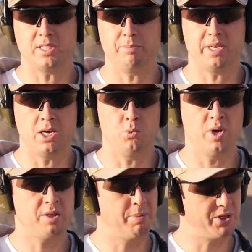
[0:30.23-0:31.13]
to begin
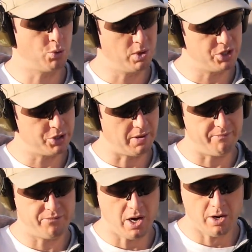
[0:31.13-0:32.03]
with, but there was just a
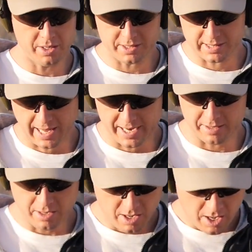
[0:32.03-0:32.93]
very
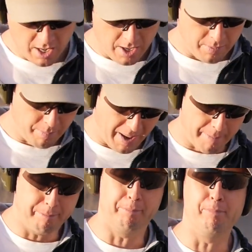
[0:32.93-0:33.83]
slight
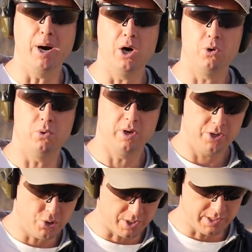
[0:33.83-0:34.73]
bow,
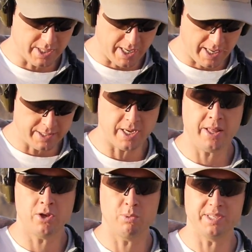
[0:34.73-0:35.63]
you can say,
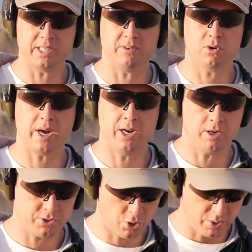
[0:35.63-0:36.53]
in the receiver and
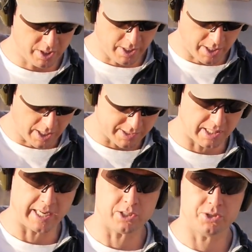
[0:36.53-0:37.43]
also in the
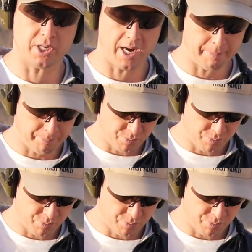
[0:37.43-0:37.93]
selector stop